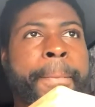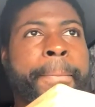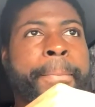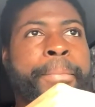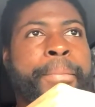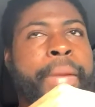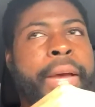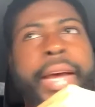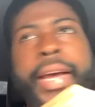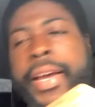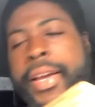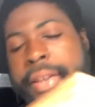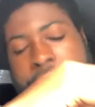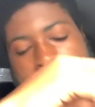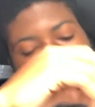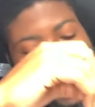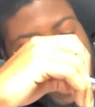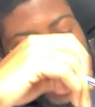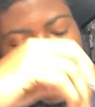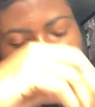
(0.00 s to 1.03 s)

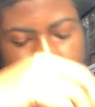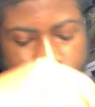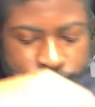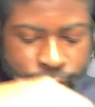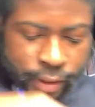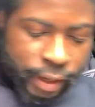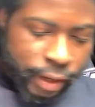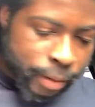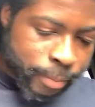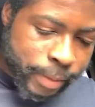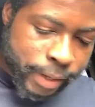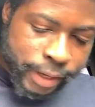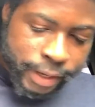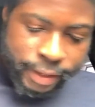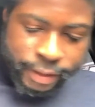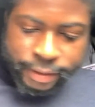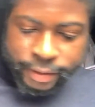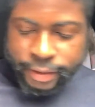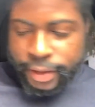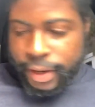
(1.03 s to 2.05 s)
Man, hell nah,
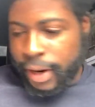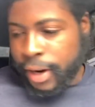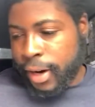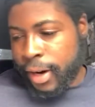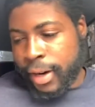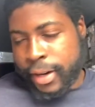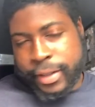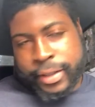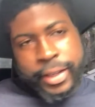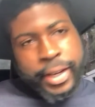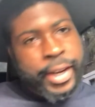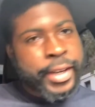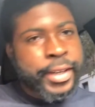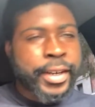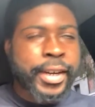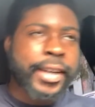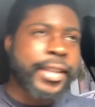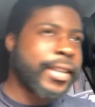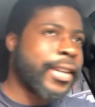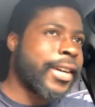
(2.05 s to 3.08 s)
man. Nah, nah,
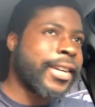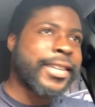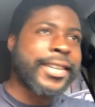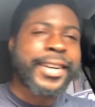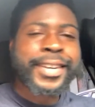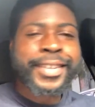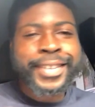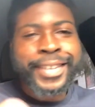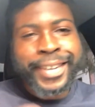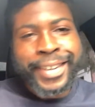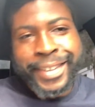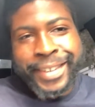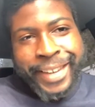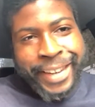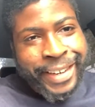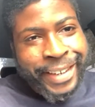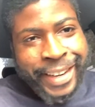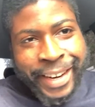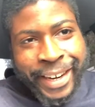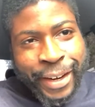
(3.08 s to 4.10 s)
nah, nah, nah, nah.
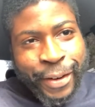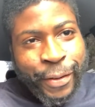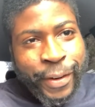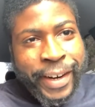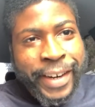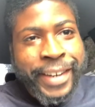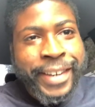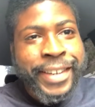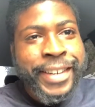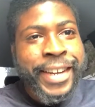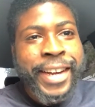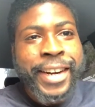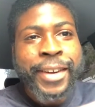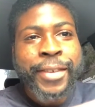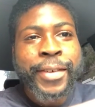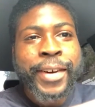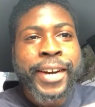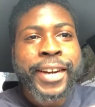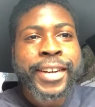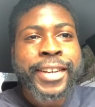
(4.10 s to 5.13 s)
That, that ain't right. That ain't
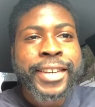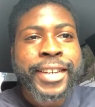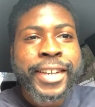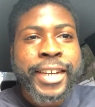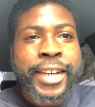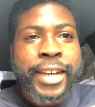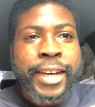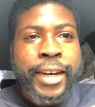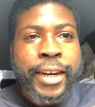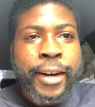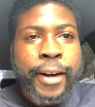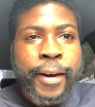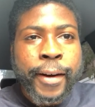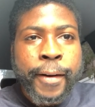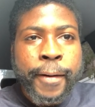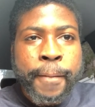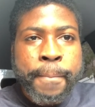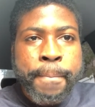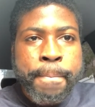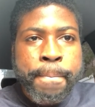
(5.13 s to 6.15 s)
right.
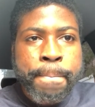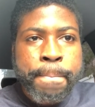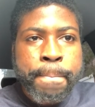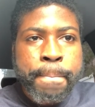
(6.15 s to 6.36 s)
Um